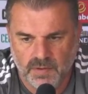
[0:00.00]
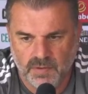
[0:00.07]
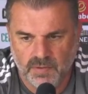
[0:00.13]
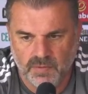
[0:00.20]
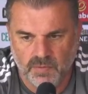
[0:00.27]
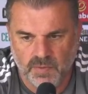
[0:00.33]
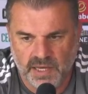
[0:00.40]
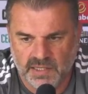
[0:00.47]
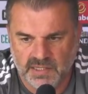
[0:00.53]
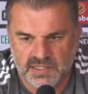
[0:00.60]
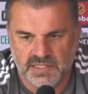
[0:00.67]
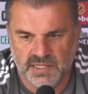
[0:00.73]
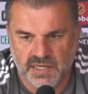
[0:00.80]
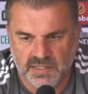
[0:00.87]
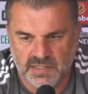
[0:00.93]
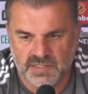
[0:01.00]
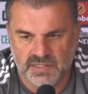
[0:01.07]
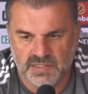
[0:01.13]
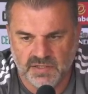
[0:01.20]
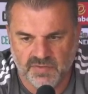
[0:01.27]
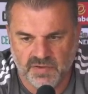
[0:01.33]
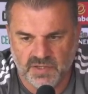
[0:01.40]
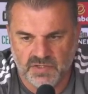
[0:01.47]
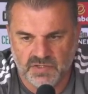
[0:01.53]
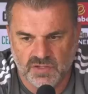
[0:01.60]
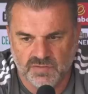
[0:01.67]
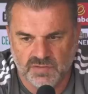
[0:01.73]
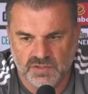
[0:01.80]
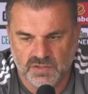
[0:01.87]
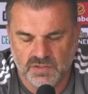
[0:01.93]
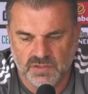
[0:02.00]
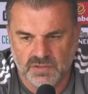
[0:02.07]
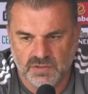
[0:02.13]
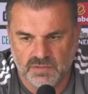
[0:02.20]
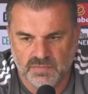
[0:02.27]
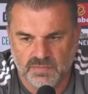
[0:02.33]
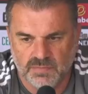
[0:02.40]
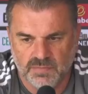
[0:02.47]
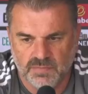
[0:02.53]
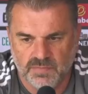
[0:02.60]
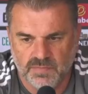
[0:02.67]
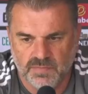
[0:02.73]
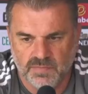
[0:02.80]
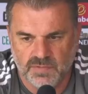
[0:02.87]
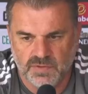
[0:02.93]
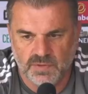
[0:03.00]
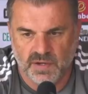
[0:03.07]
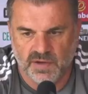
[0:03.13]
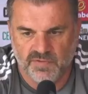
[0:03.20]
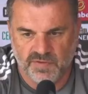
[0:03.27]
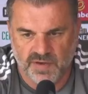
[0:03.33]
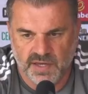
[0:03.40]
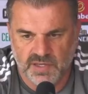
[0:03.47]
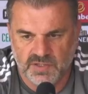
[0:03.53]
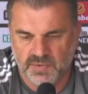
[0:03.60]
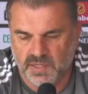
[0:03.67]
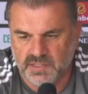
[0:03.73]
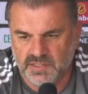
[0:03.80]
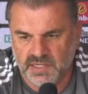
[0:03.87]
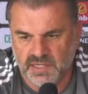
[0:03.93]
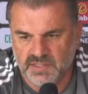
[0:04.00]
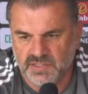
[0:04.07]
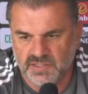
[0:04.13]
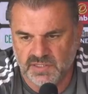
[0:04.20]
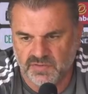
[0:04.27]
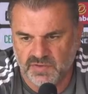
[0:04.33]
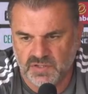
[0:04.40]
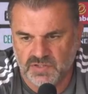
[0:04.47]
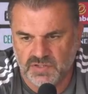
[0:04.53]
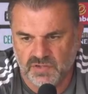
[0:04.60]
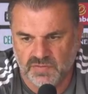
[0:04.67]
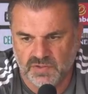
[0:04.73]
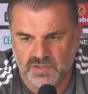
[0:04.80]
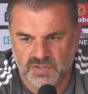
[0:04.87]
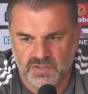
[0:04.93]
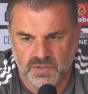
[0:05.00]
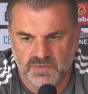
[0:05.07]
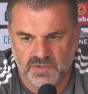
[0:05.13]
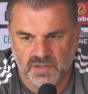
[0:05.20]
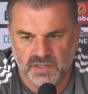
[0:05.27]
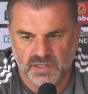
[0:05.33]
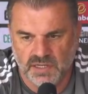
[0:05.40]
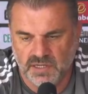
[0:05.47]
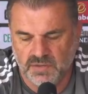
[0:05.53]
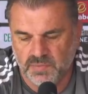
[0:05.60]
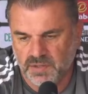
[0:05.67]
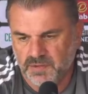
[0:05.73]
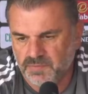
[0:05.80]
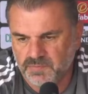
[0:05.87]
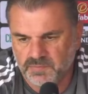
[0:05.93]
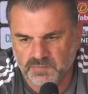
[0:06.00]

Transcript: We understand the significance of it to our fans. We understand the significance of it in terms of the league, but